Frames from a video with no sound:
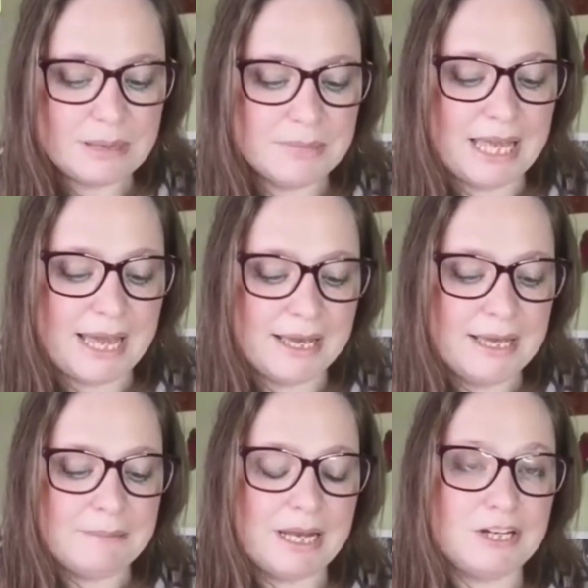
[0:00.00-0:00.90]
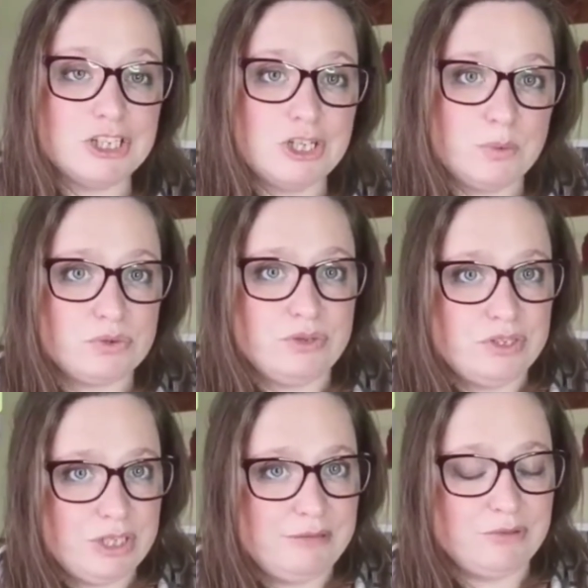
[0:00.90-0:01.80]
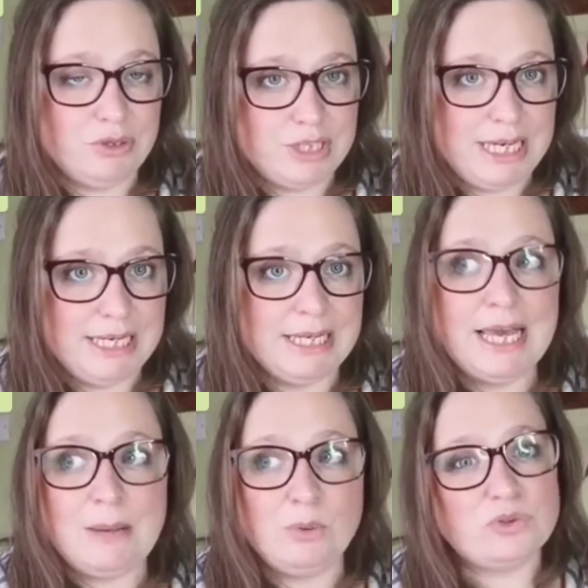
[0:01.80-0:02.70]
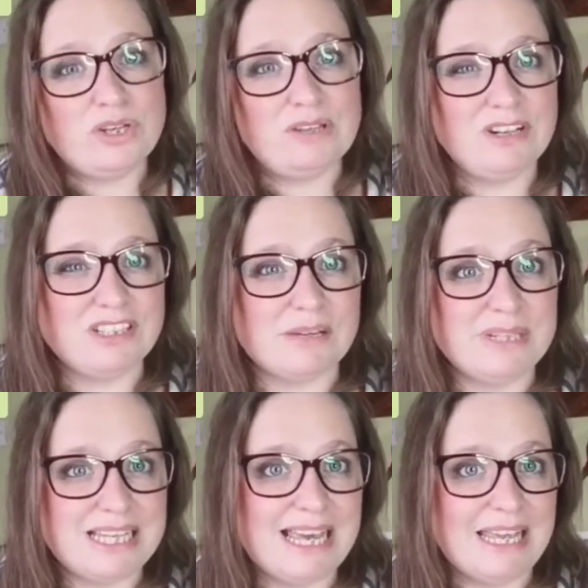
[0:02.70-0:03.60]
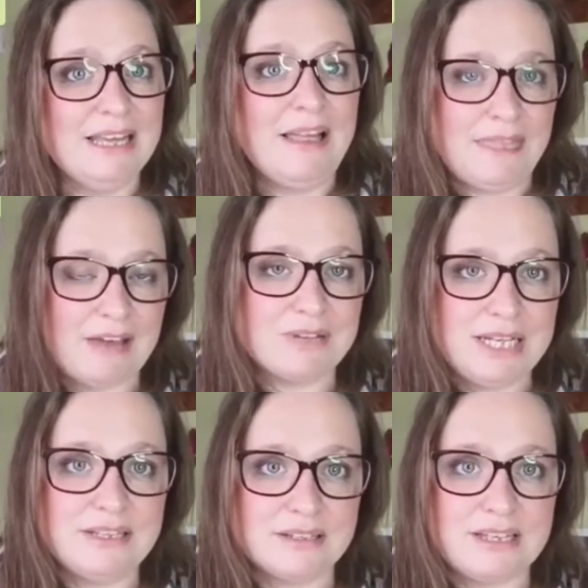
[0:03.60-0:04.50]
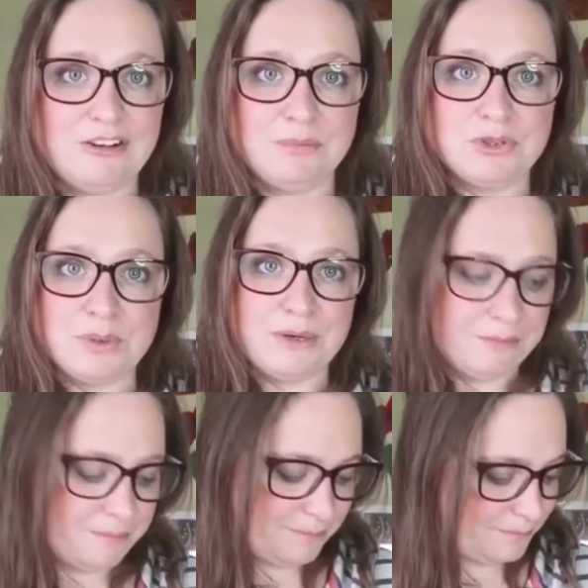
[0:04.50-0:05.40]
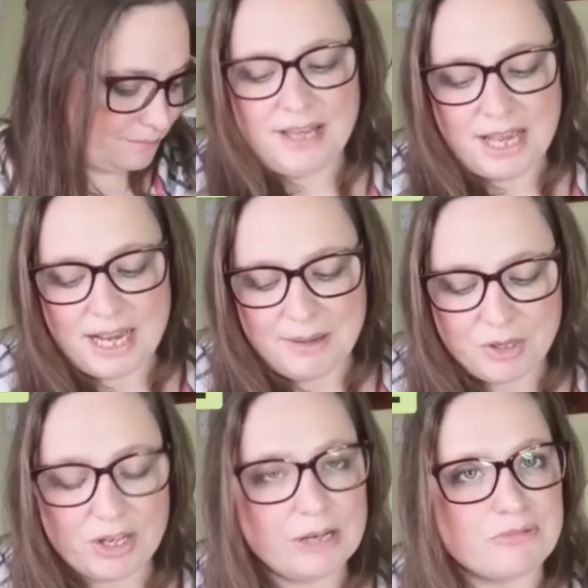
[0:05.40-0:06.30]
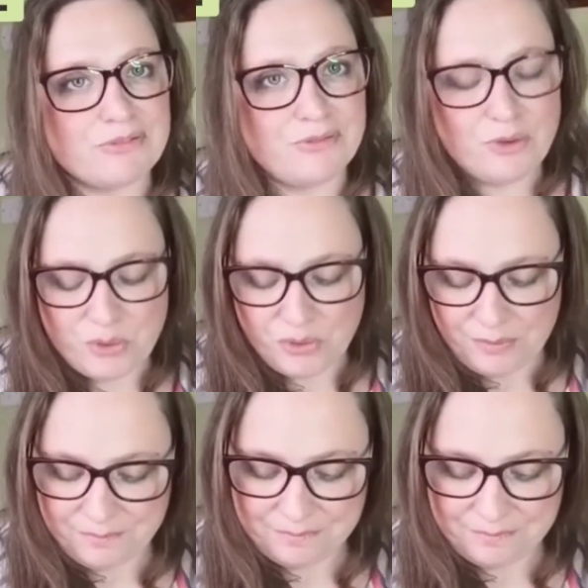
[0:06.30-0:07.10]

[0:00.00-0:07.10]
But yeah, managing your watering routine and watering at the right time of day, that really does help as well. We are number four.